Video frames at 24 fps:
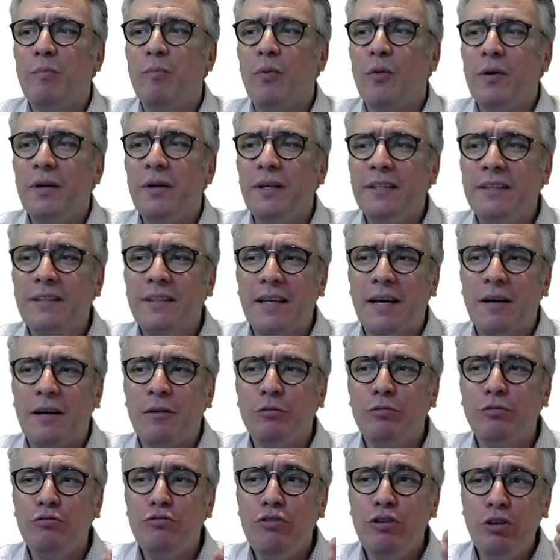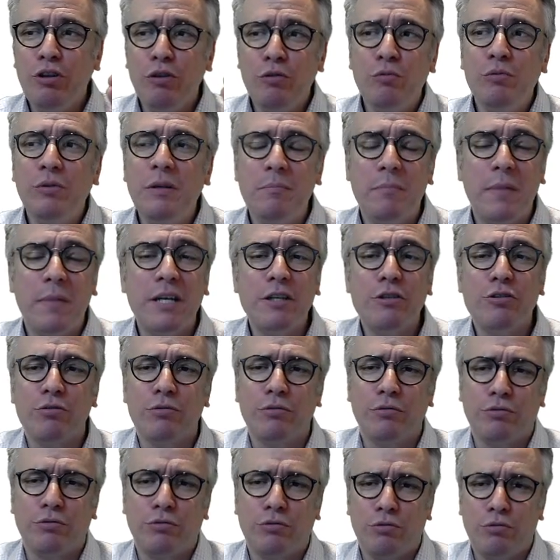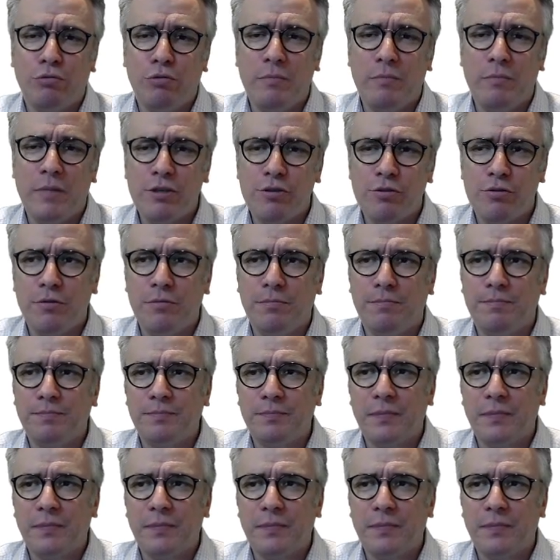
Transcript: point out new dimensions to measure.